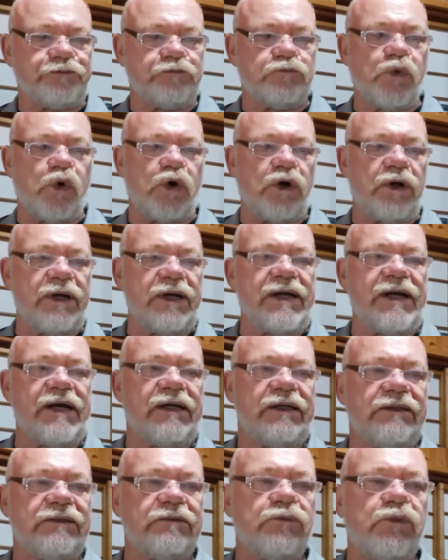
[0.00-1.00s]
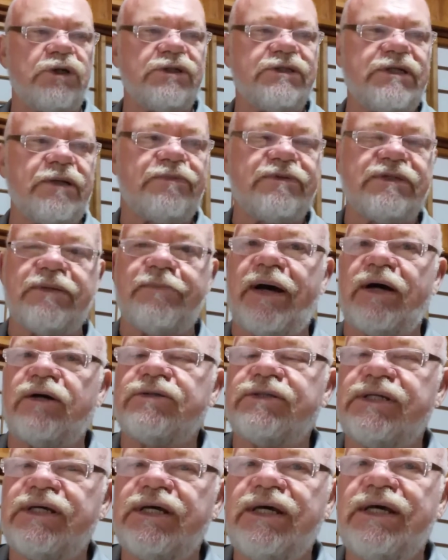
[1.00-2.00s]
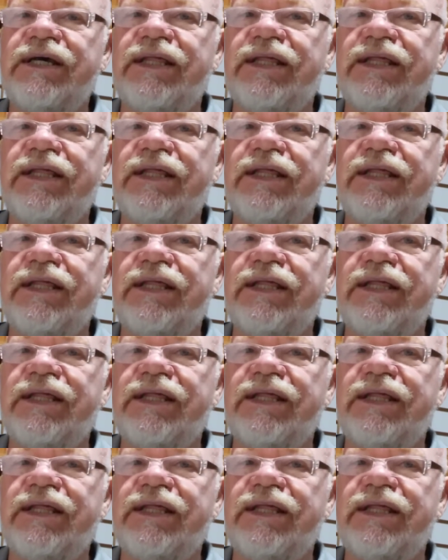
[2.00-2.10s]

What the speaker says: more tips about